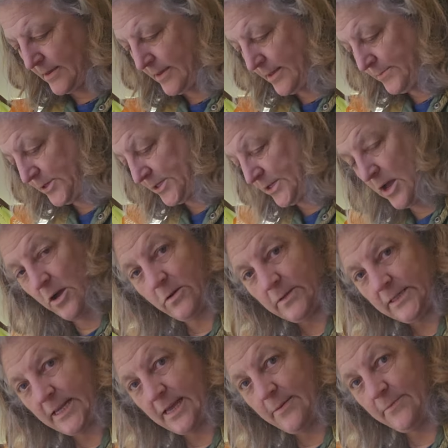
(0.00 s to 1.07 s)
I'm just
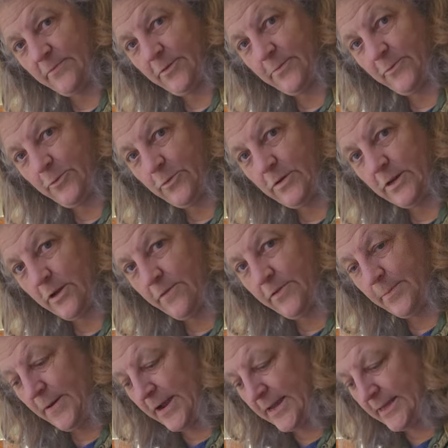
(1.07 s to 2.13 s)
holding him from falling off the
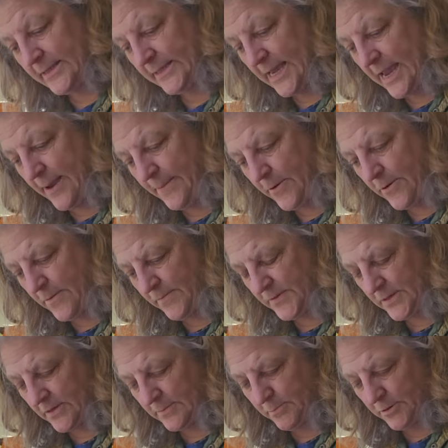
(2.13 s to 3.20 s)
back of the table,
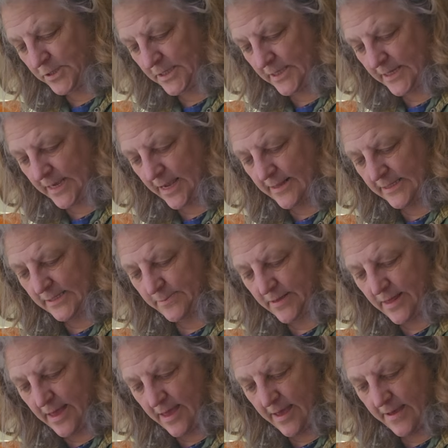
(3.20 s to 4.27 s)
so he's pushing against me
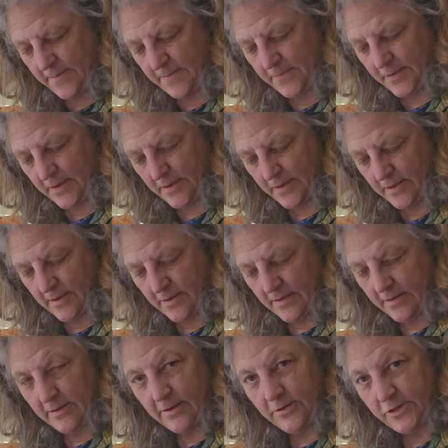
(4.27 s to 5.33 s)
there.
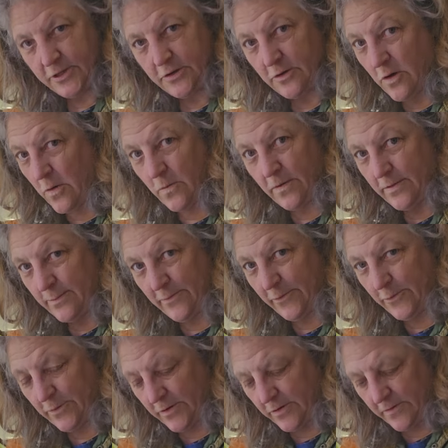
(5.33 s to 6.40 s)
You do not want them
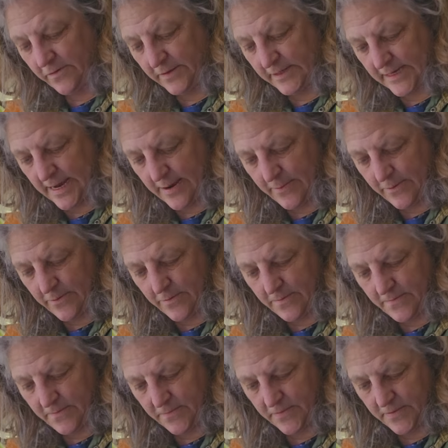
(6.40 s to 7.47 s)
falling off the table.
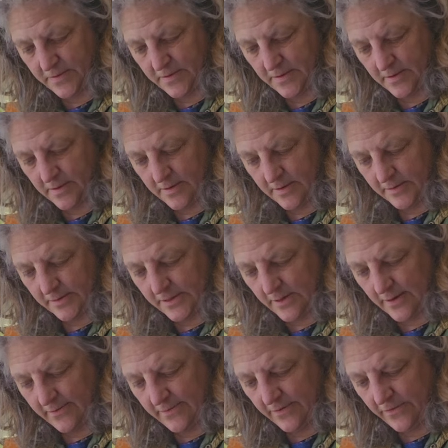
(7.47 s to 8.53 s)
So
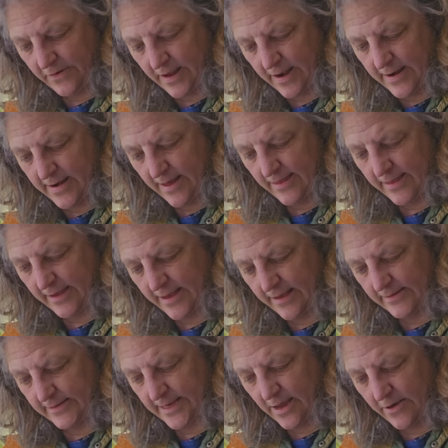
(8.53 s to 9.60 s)
even if you get nothing
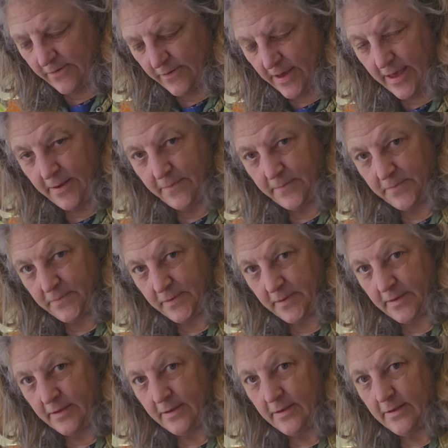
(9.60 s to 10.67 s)
else out of it,
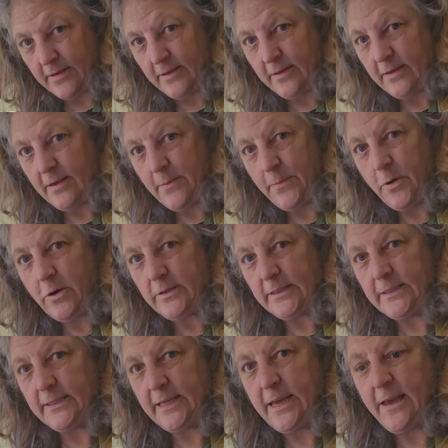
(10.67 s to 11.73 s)
a
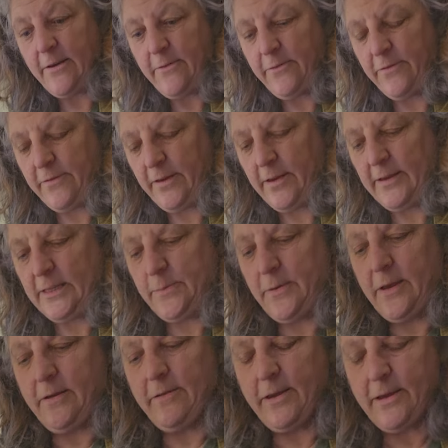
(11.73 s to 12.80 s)
positive
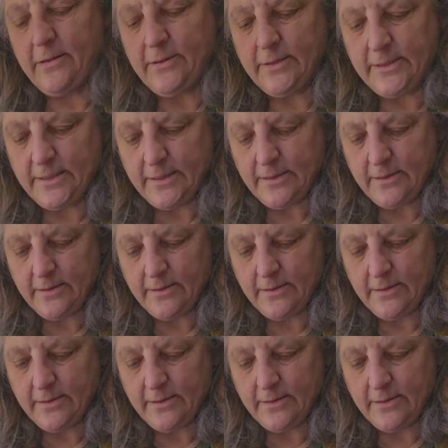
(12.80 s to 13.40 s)
experience